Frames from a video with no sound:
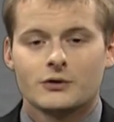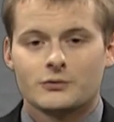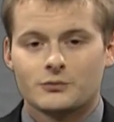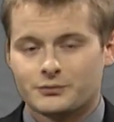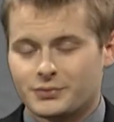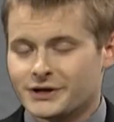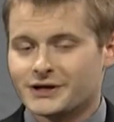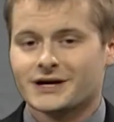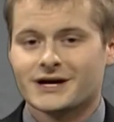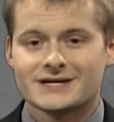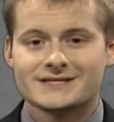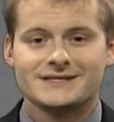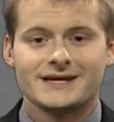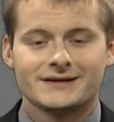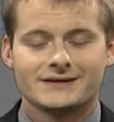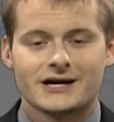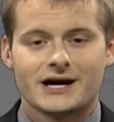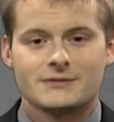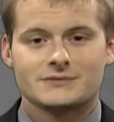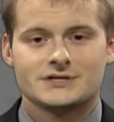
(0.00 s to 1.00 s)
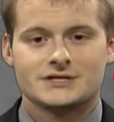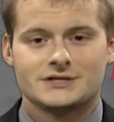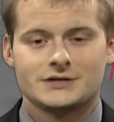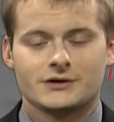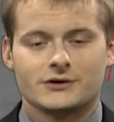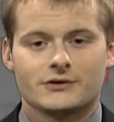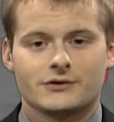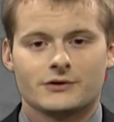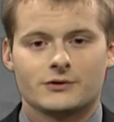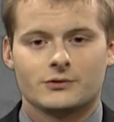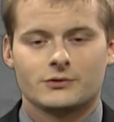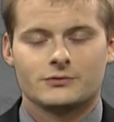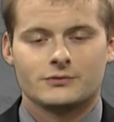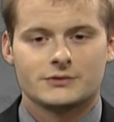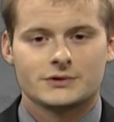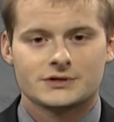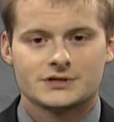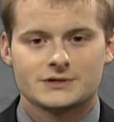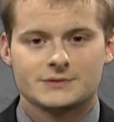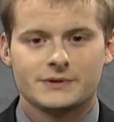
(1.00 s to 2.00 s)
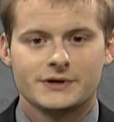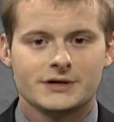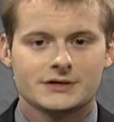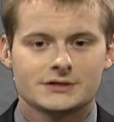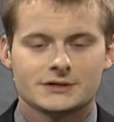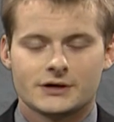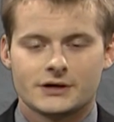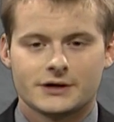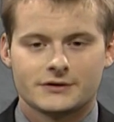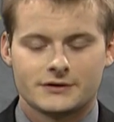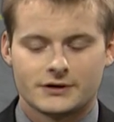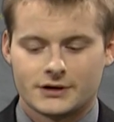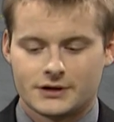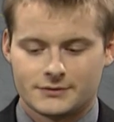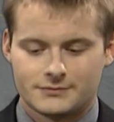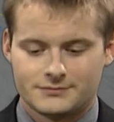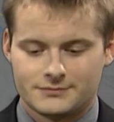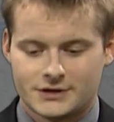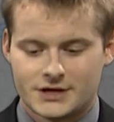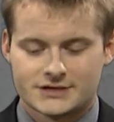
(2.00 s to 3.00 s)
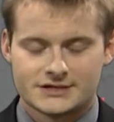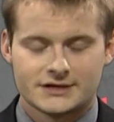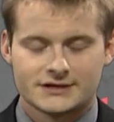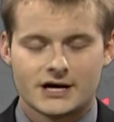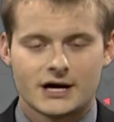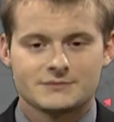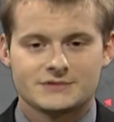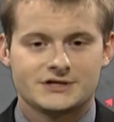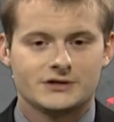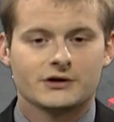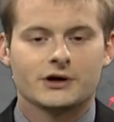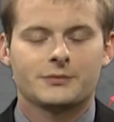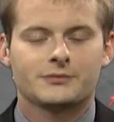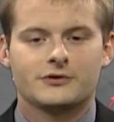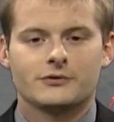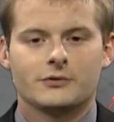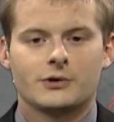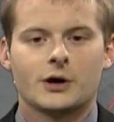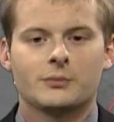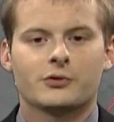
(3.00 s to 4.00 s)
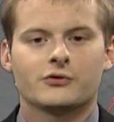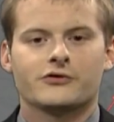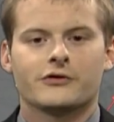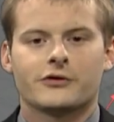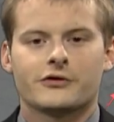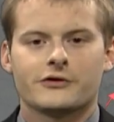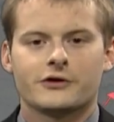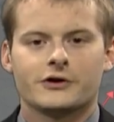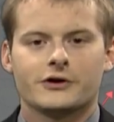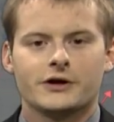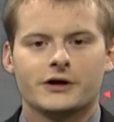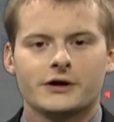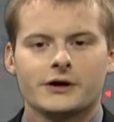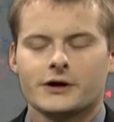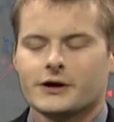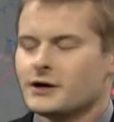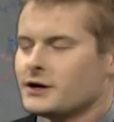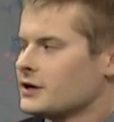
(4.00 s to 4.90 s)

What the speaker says: Being gusty at times still, the speeds are at gusts at times still up to upwards of 30.